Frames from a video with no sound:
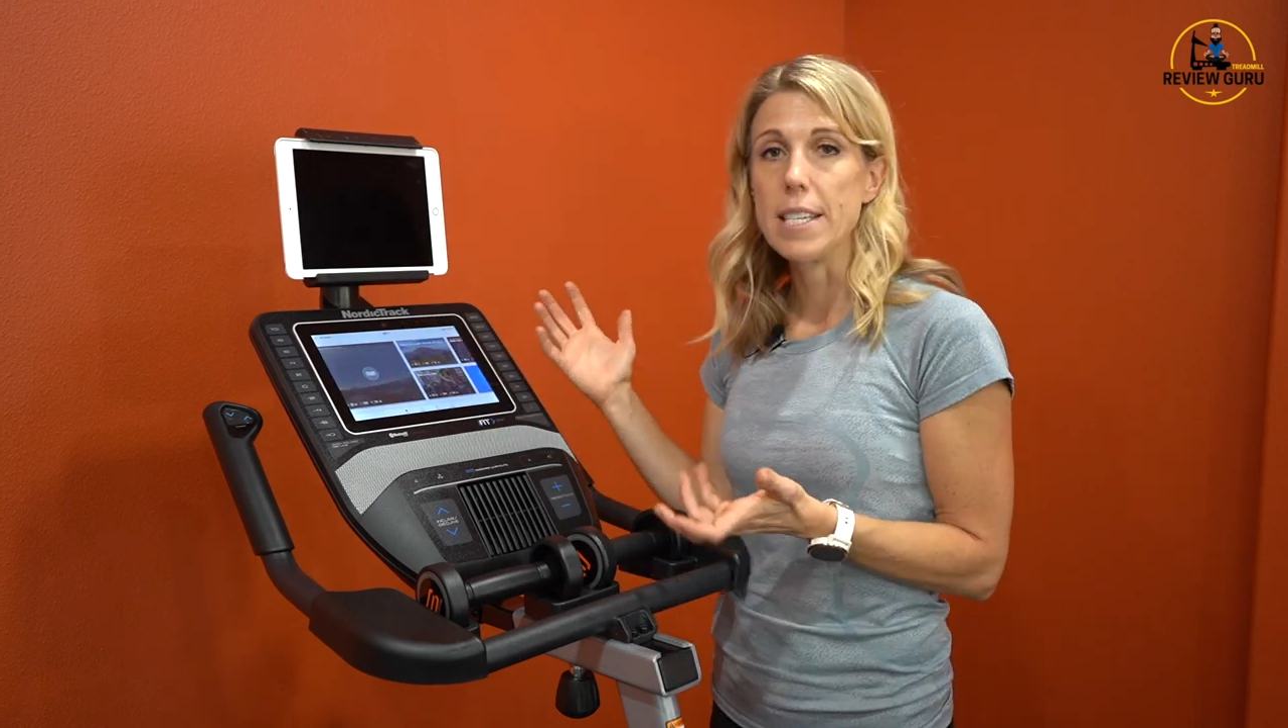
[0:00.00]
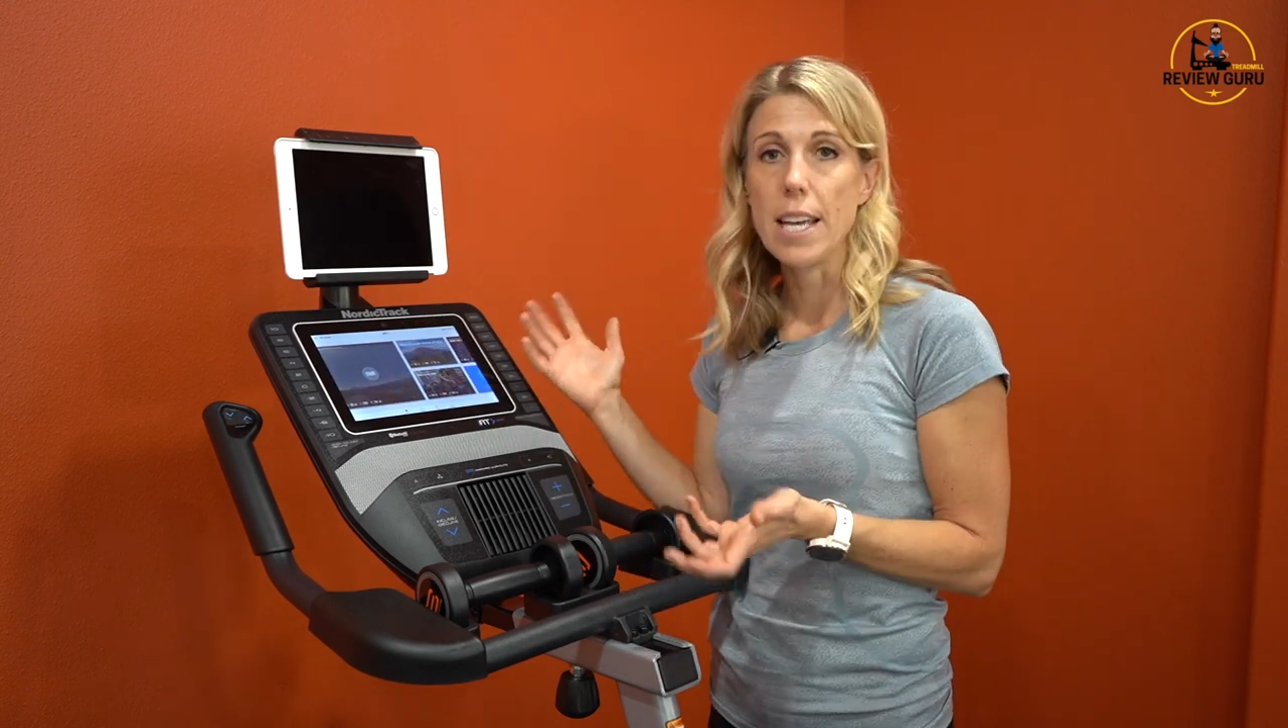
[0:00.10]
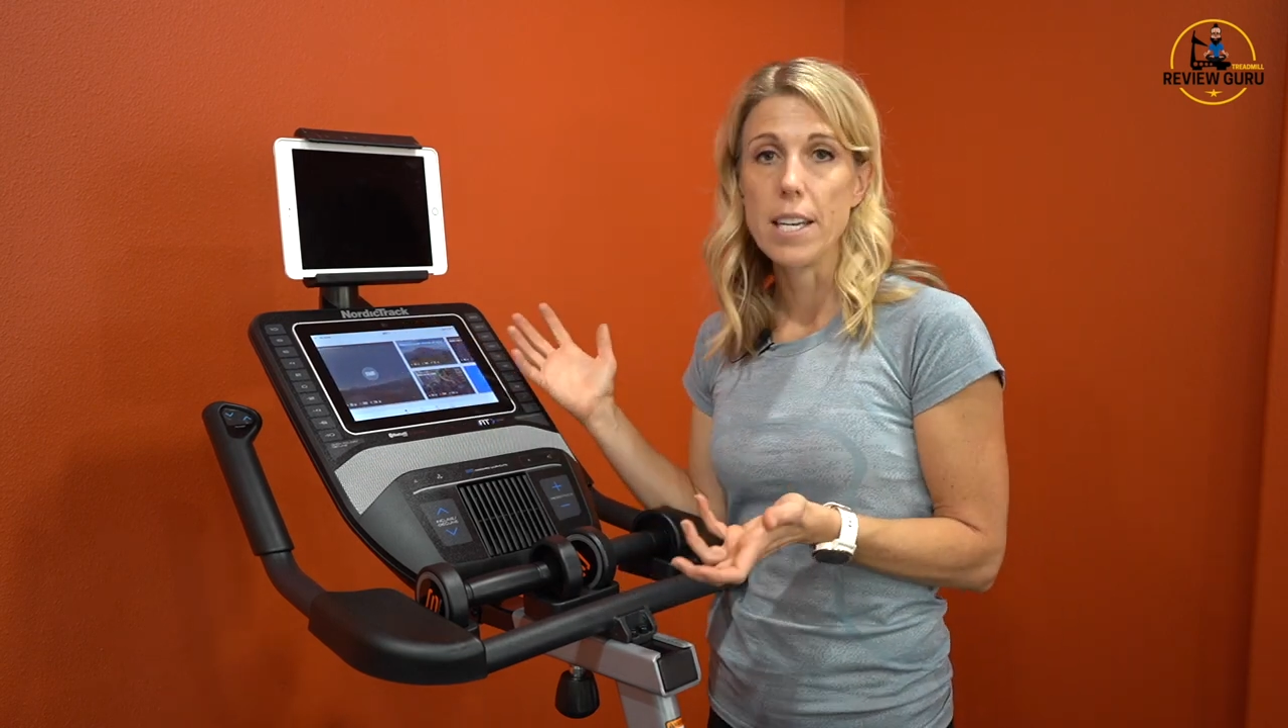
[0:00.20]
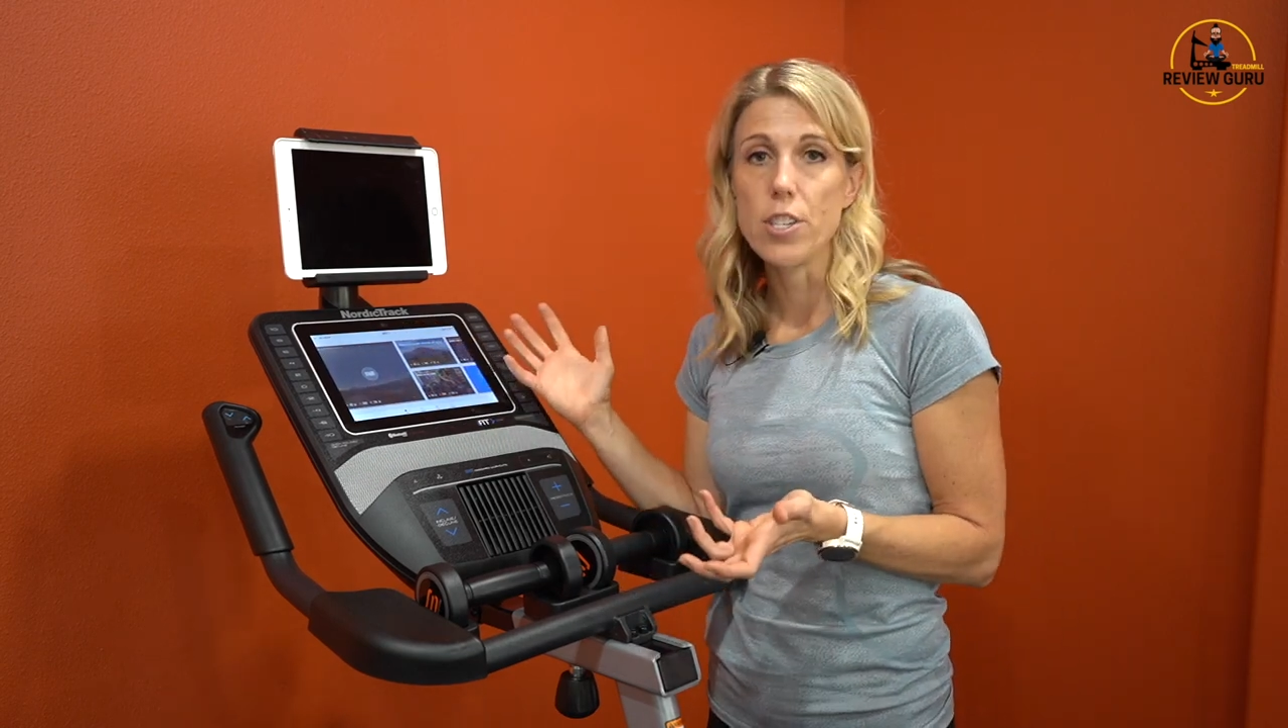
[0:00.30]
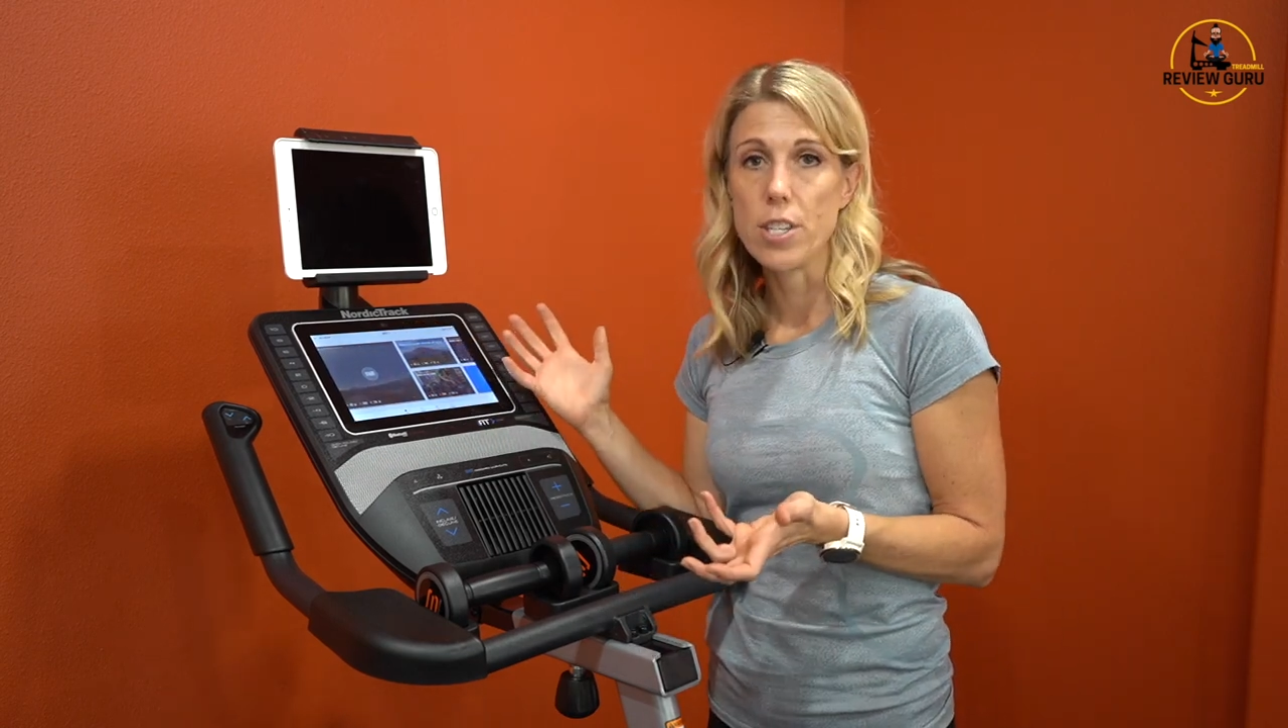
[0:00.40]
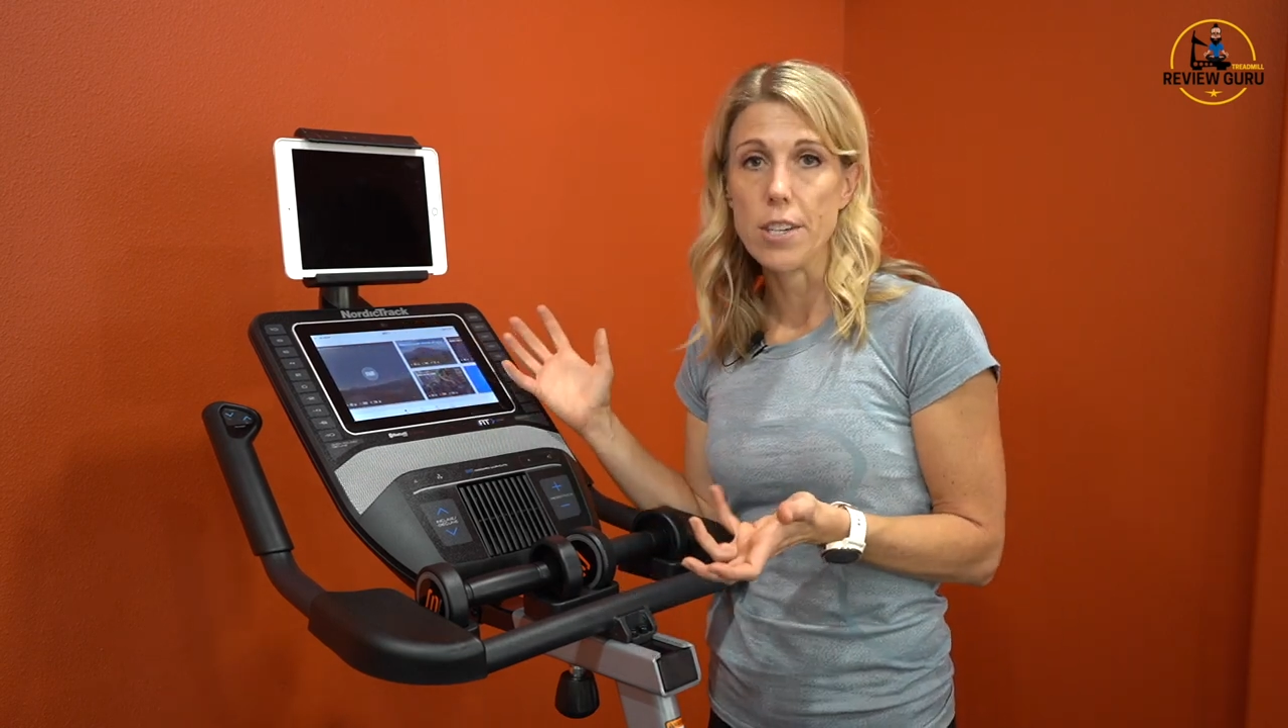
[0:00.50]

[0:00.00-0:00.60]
the 10-inch